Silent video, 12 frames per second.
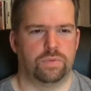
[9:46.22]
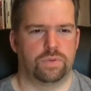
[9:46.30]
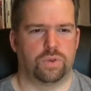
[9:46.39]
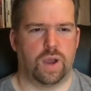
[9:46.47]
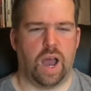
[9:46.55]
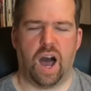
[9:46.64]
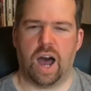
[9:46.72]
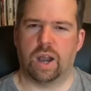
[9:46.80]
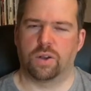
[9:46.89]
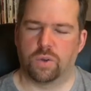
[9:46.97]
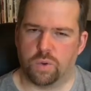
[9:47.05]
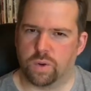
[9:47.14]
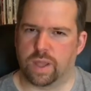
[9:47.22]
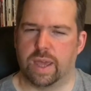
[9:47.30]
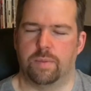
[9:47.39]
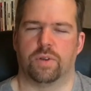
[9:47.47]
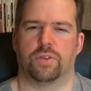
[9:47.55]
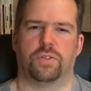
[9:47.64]
sort of hardcore
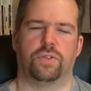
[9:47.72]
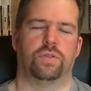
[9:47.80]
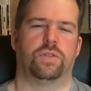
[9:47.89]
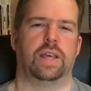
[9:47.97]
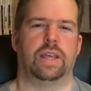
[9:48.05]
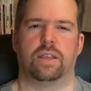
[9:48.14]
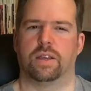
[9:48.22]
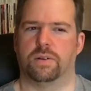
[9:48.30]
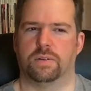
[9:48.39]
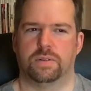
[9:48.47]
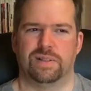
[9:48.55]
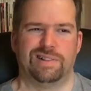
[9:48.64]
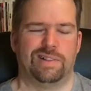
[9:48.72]
gamers said, you know,